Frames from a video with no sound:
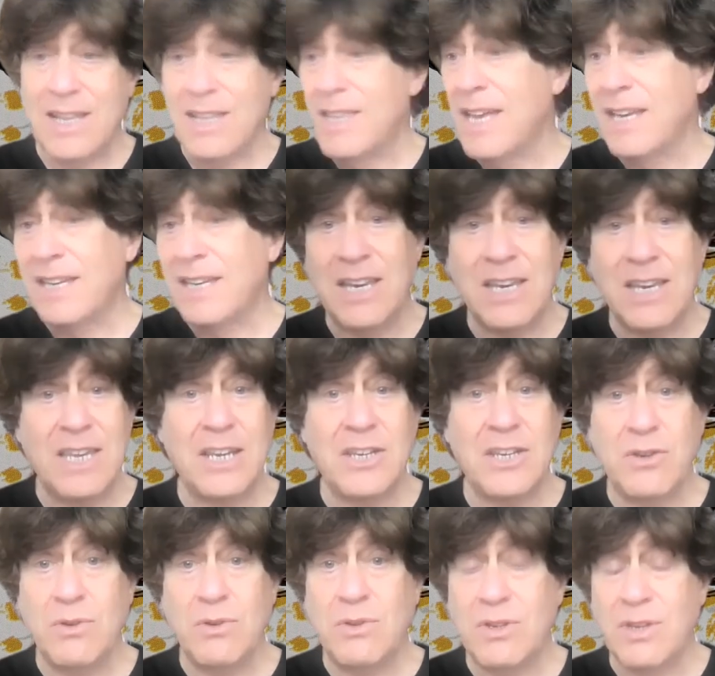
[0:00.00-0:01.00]
that can
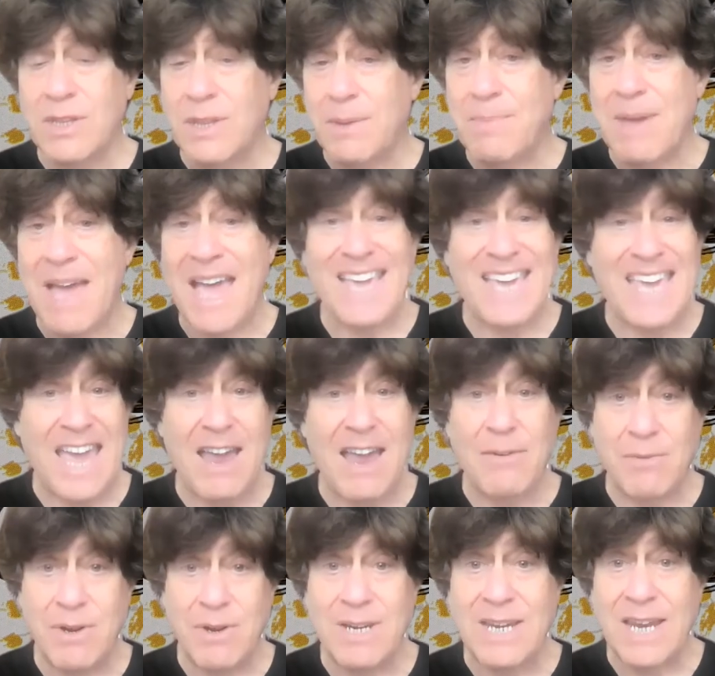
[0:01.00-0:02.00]
get you to the bank
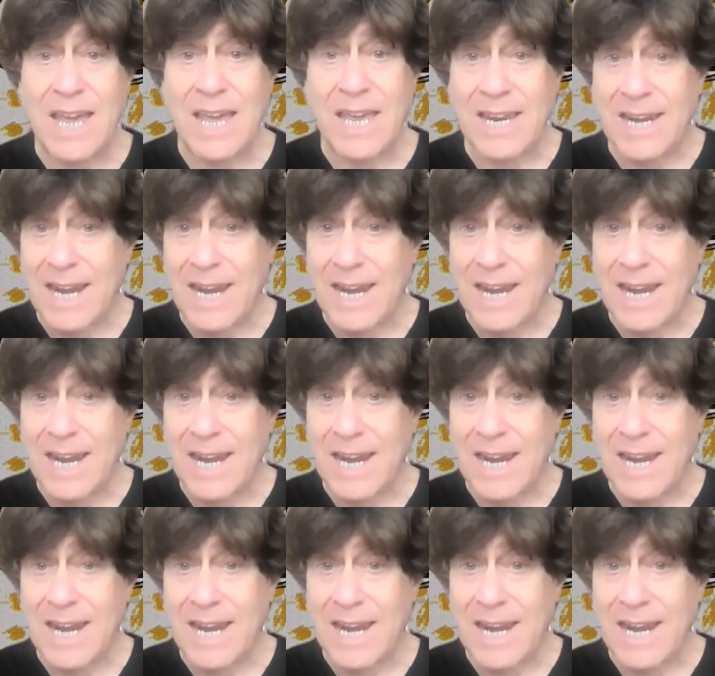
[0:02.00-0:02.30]
every day.